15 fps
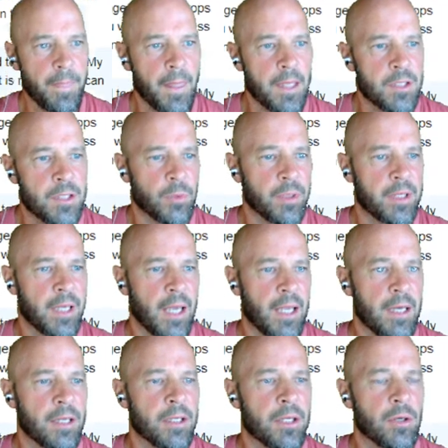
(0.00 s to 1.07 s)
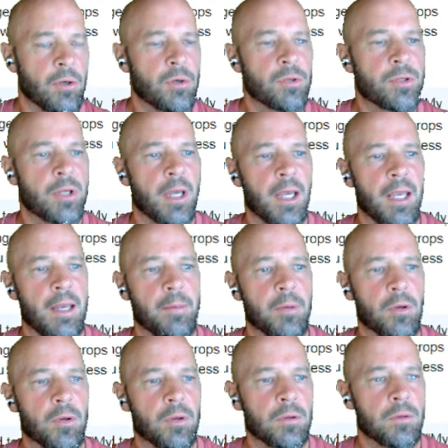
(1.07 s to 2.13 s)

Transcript: So when Cain kills Abel,